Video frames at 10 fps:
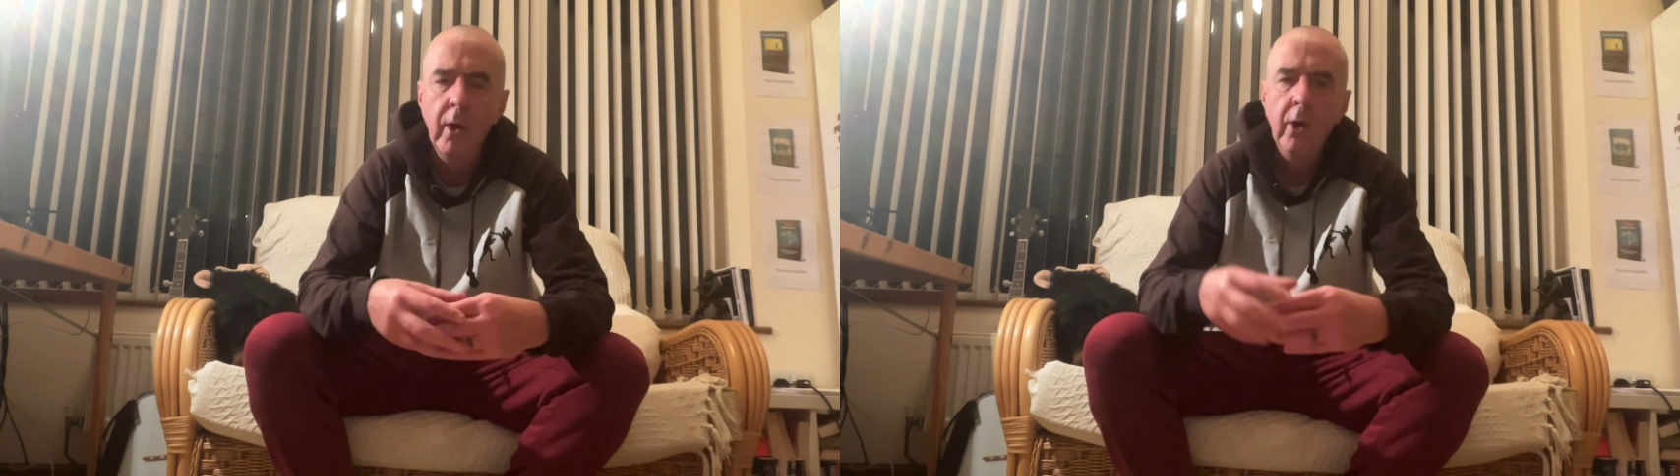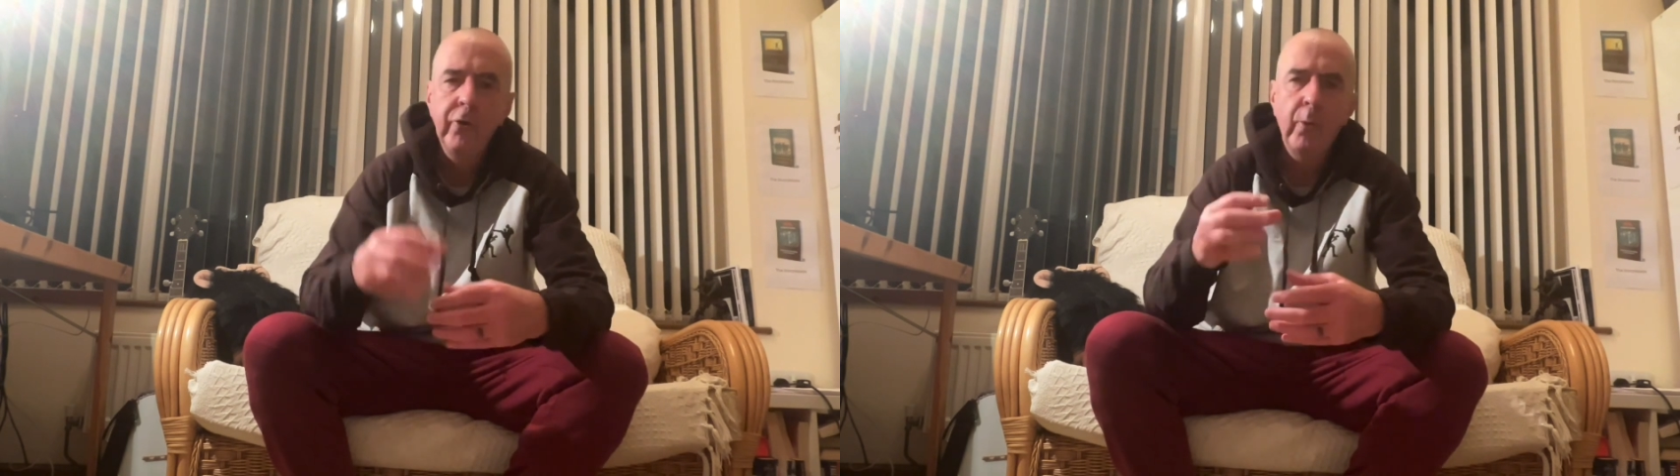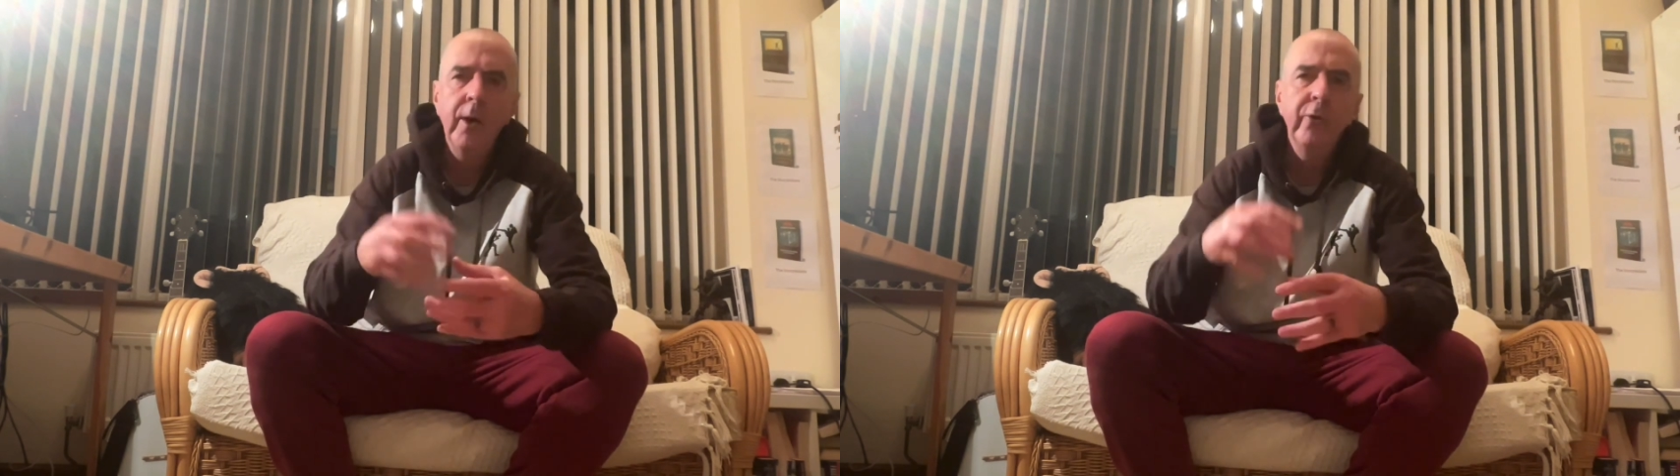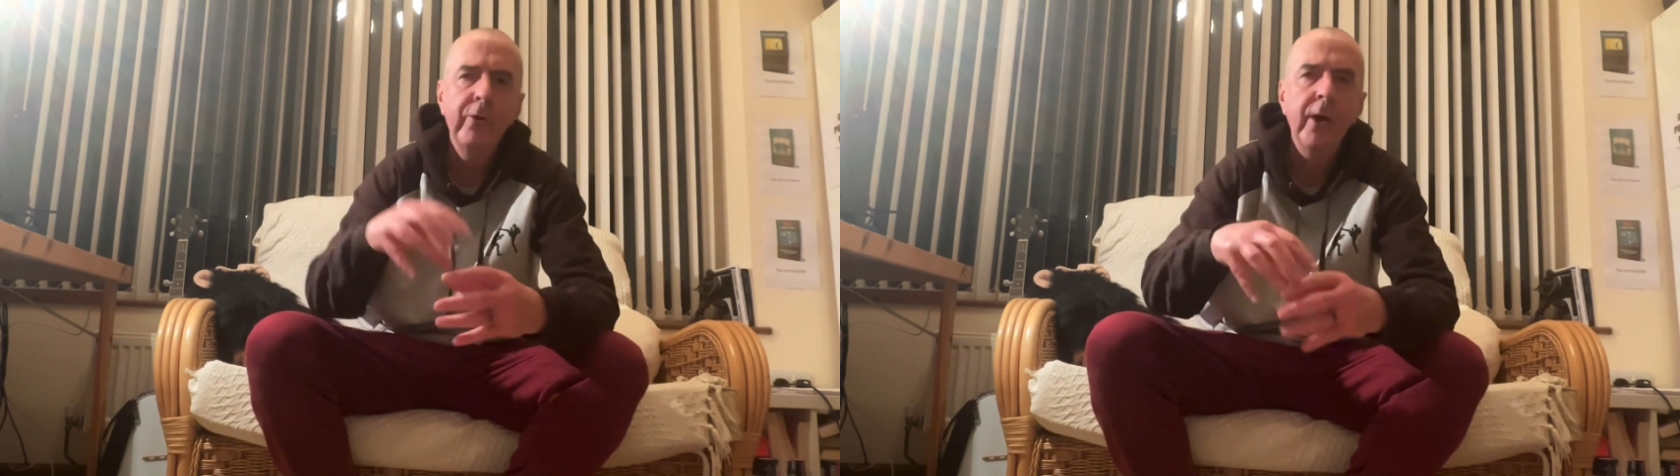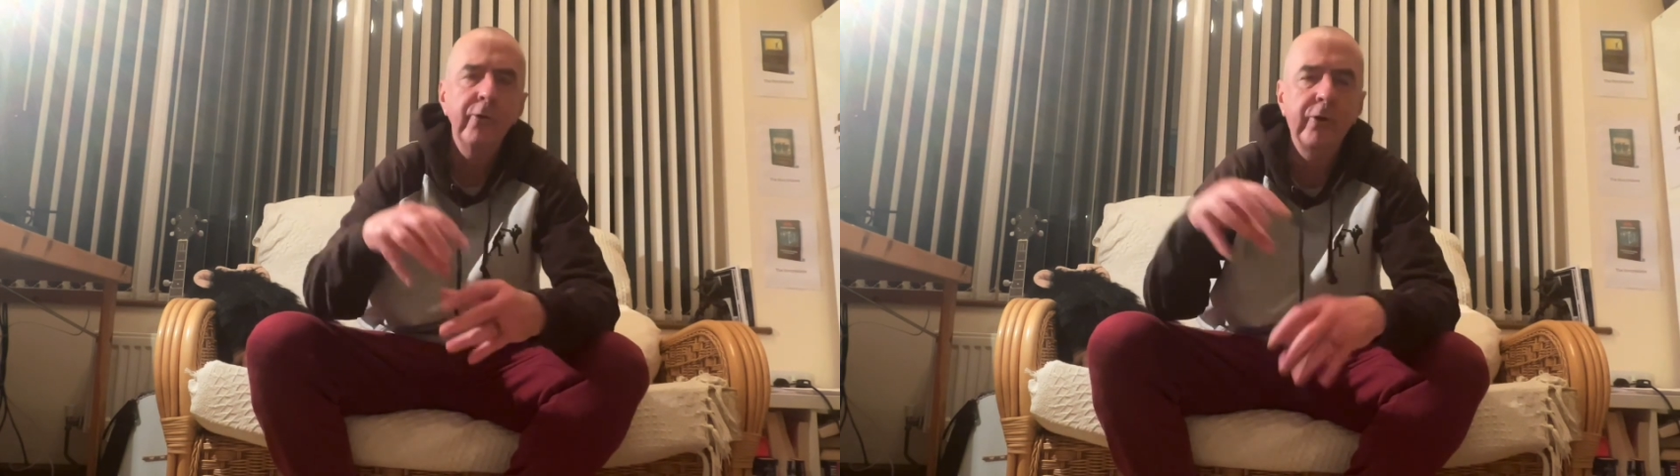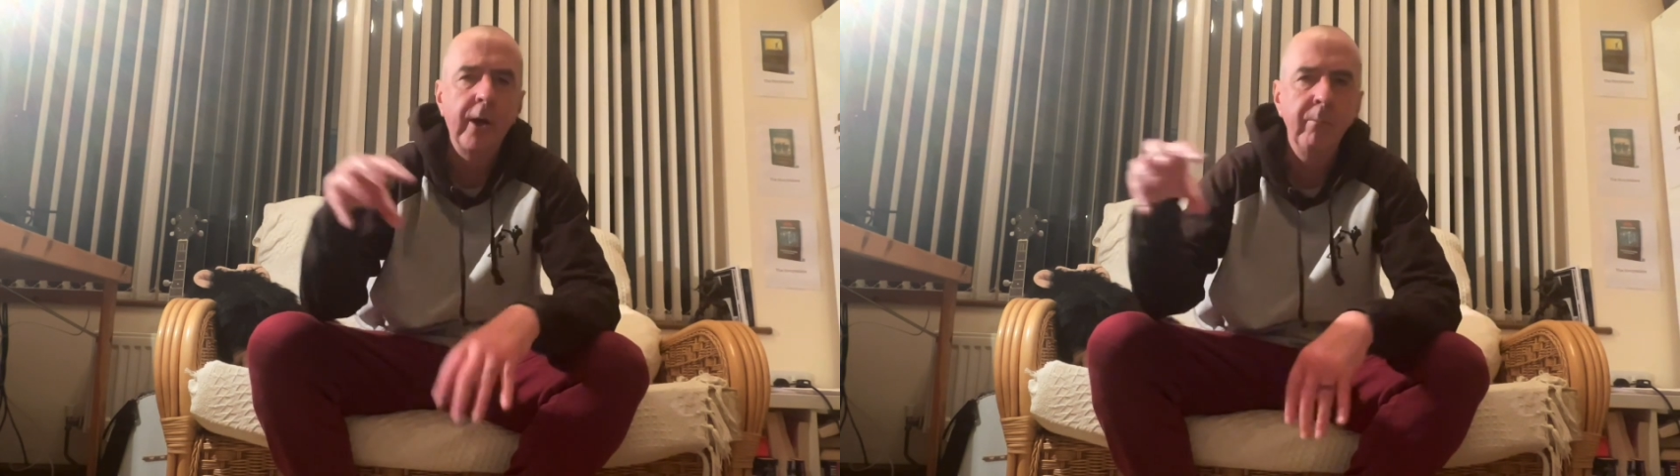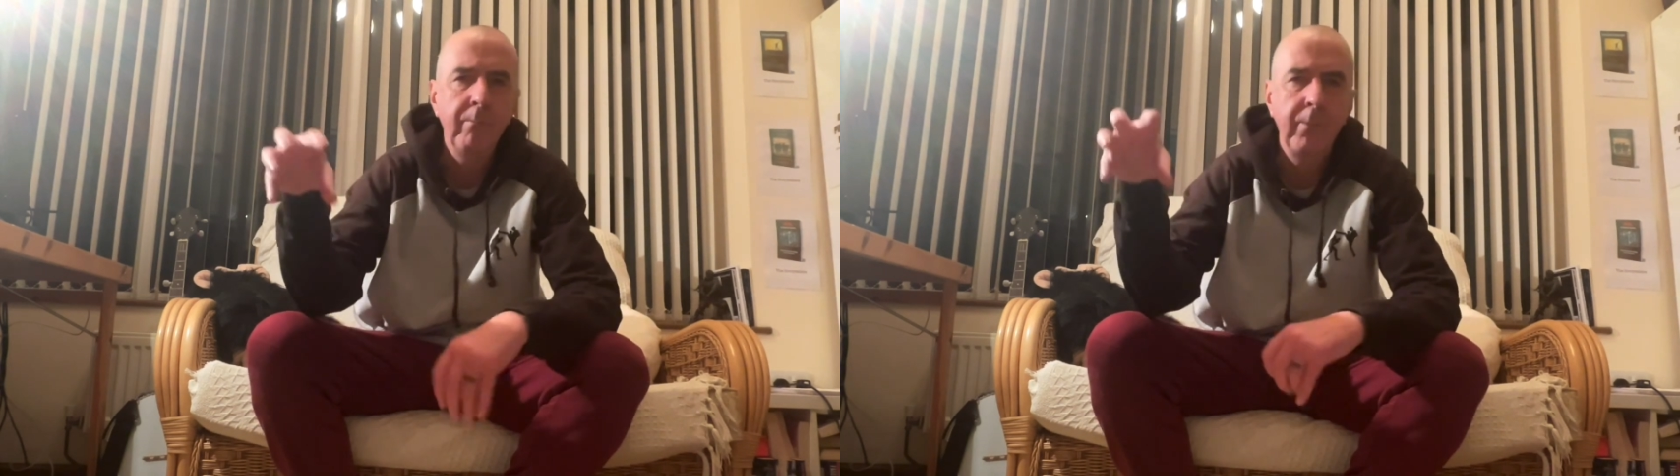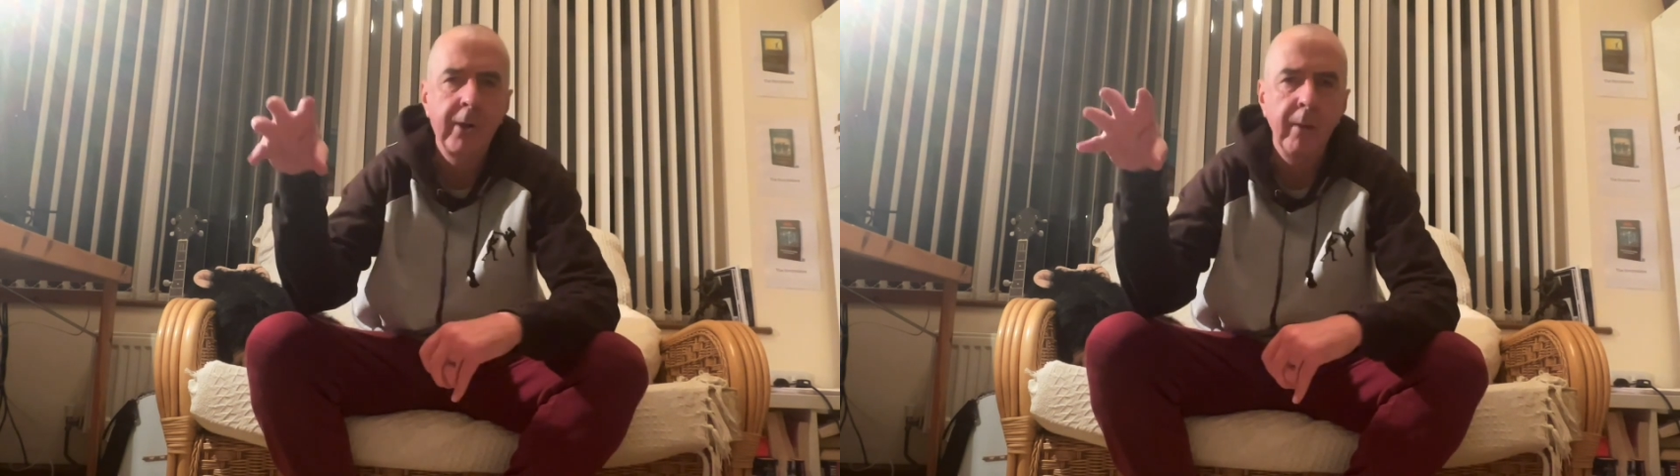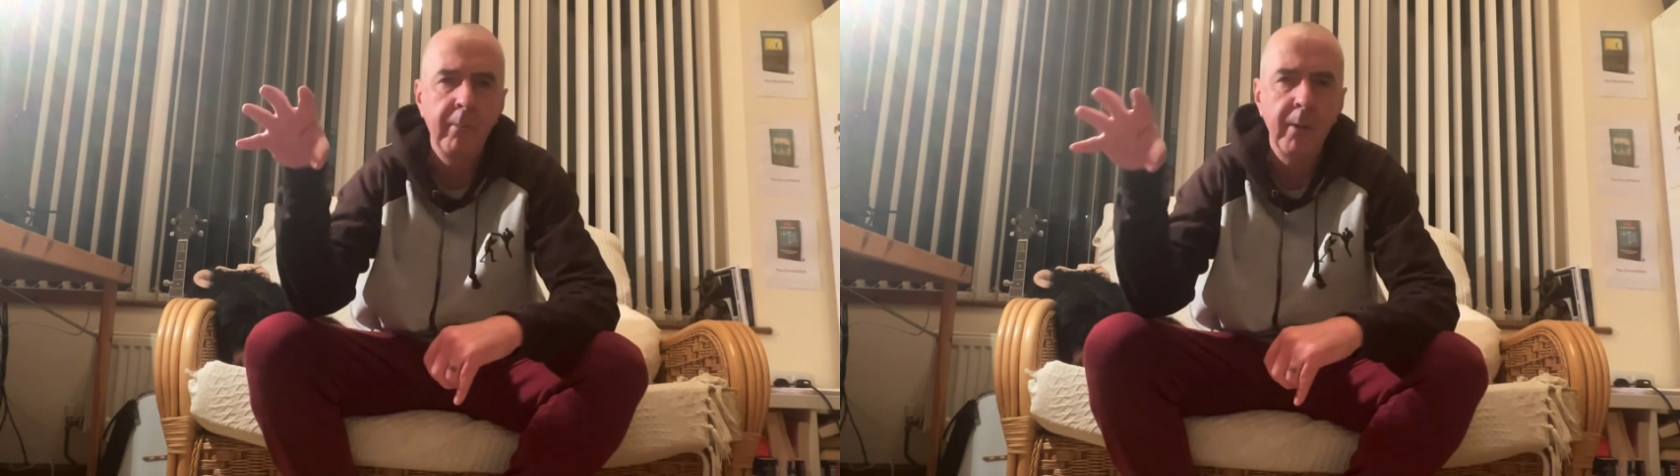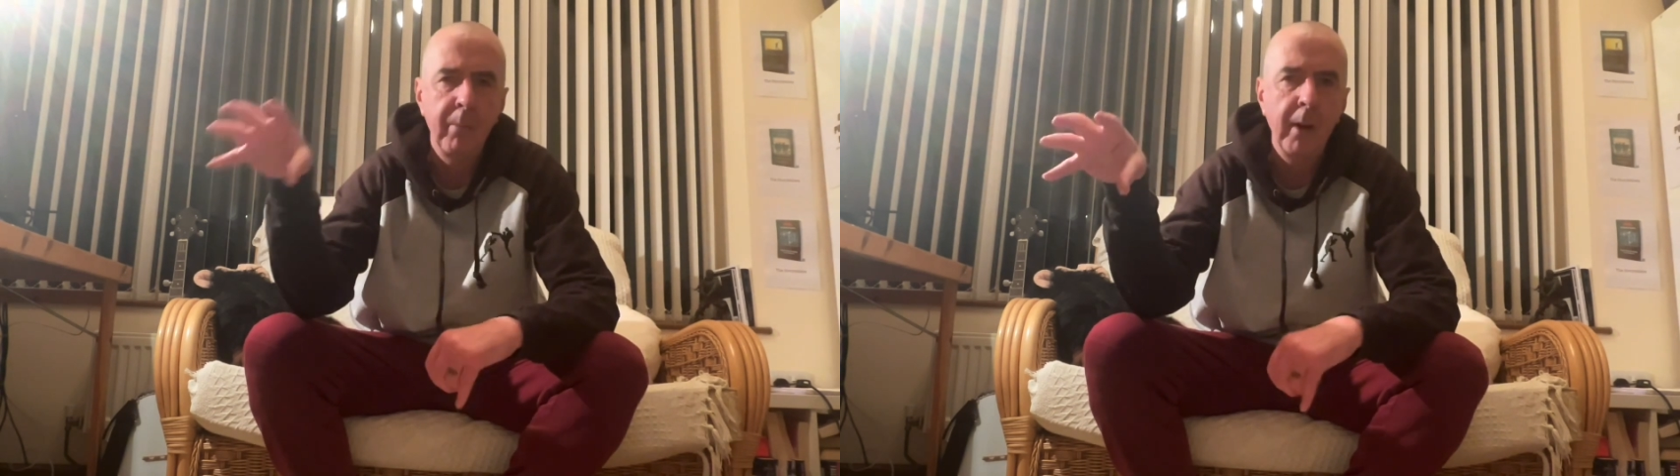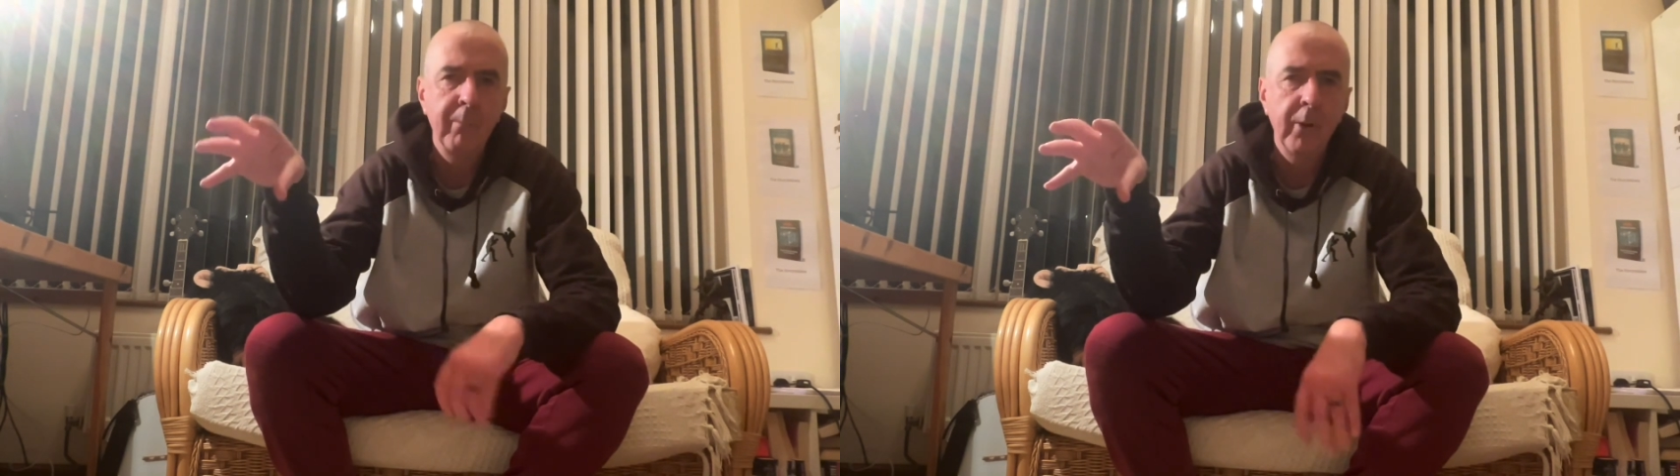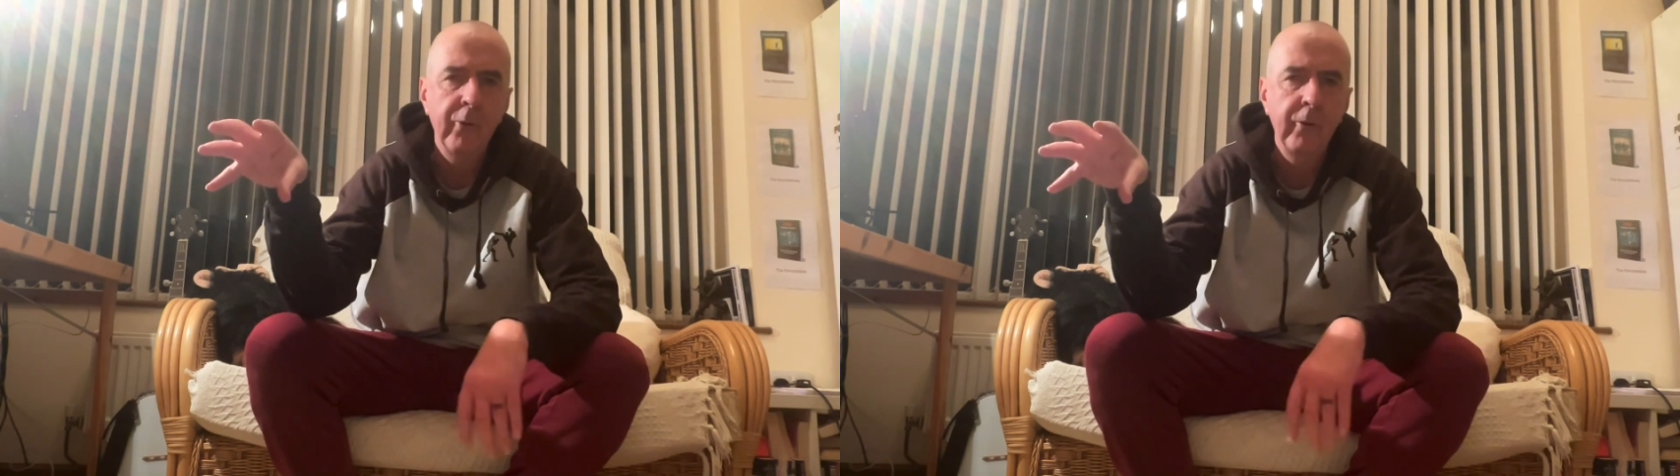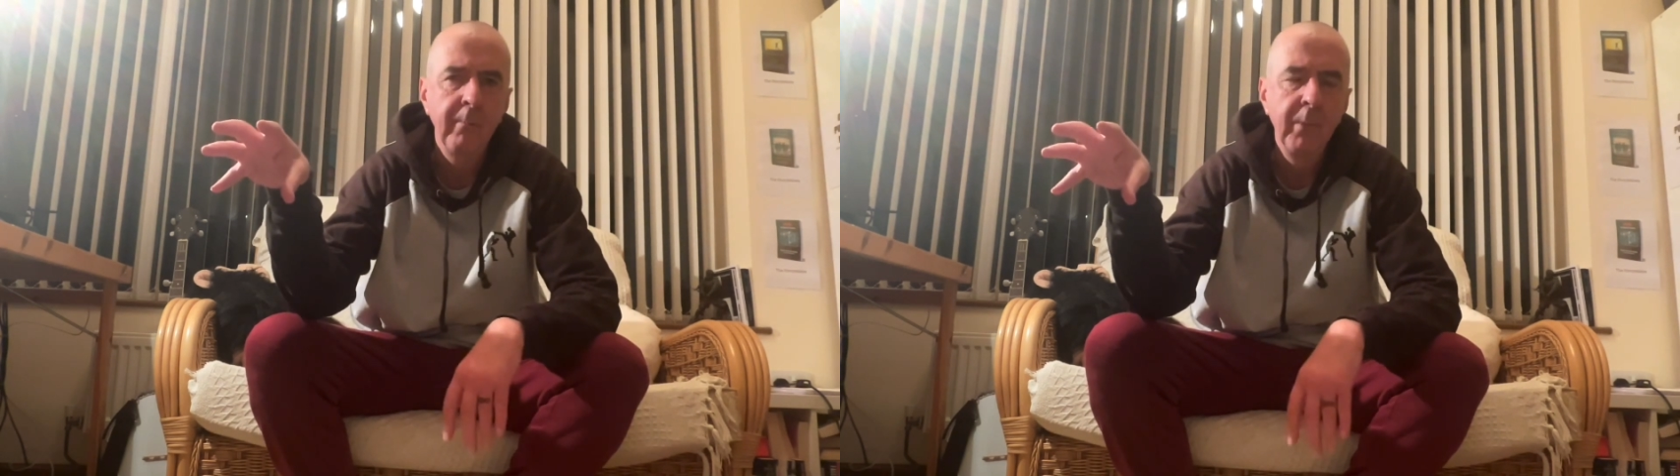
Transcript: So I attached getting my black belt,